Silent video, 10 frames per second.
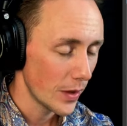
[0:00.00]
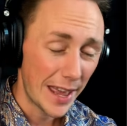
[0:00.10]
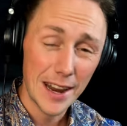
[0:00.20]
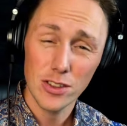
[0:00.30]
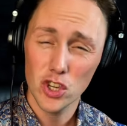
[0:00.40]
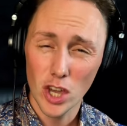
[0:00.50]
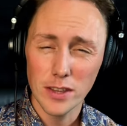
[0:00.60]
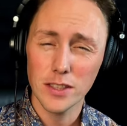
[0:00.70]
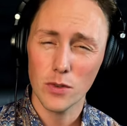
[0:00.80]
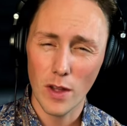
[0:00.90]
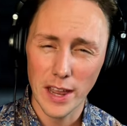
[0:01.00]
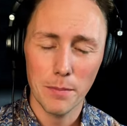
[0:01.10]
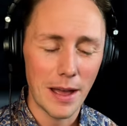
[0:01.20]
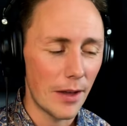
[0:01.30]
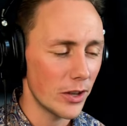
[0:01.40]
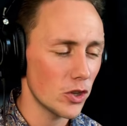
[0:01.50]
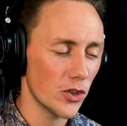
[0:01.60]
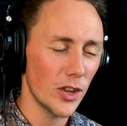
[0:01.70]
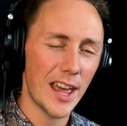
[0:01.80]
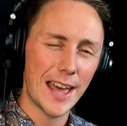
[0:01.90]
And at just the right amount, that's
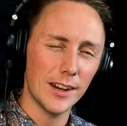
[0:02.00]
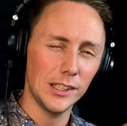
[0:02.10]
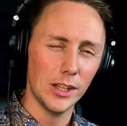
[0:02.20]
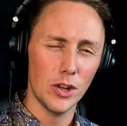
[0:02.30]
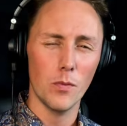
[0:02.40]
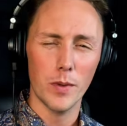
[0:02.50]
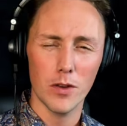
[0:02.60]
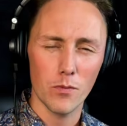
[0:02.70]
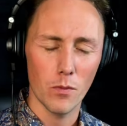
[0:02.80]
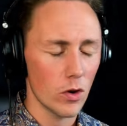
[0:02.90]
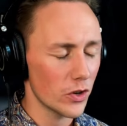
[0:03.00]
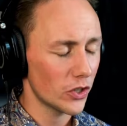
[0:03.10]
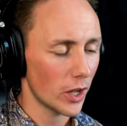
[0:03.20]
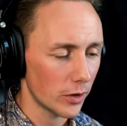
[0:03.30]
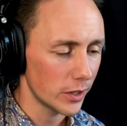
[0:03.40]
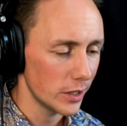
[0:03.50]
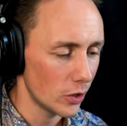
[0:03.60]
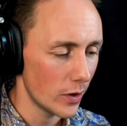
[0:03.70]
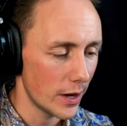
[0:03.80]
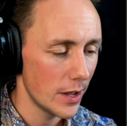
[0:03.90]
just going to add a little bit of more subtlety
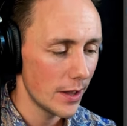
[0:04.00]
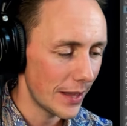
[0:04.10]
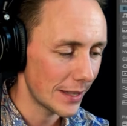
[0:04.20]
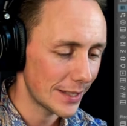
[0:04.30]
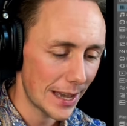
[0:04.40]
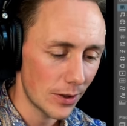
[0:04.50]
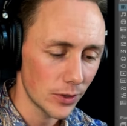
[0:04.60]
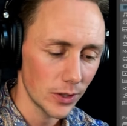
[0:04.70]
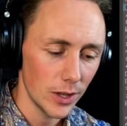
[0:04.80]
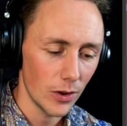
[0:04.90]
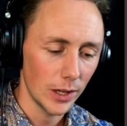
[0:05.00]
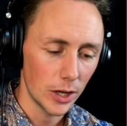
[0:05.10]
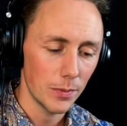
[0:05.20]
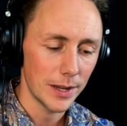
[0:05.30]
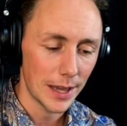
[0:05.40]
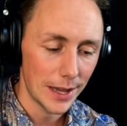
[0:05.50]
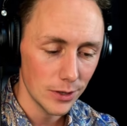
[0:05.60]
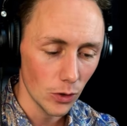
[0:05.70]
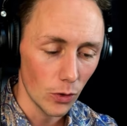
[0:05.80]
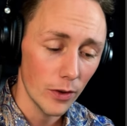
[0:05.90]
to it that sounds, you know, a little bit
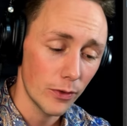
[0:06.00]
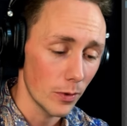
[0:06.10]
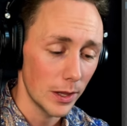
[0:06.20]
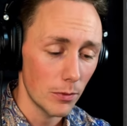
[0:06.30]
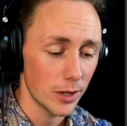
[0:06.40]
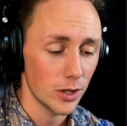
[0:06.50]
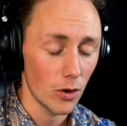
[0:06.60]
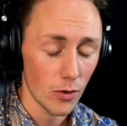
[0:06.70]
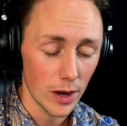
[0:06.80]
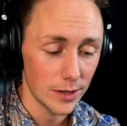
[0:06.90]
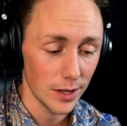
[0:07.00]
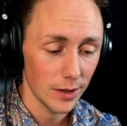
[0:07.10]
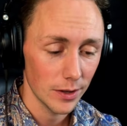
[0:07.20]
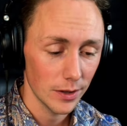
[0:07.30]
nice. Or if you really wanted to go crazy,